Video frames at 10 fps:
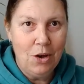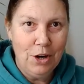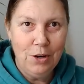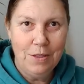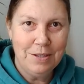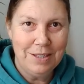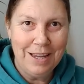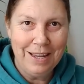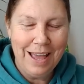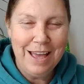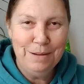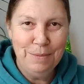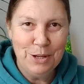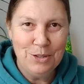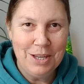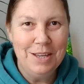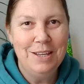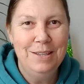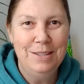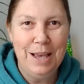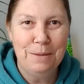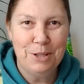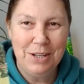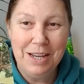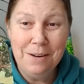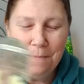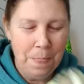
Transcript: I don't know the second card because it is upside down.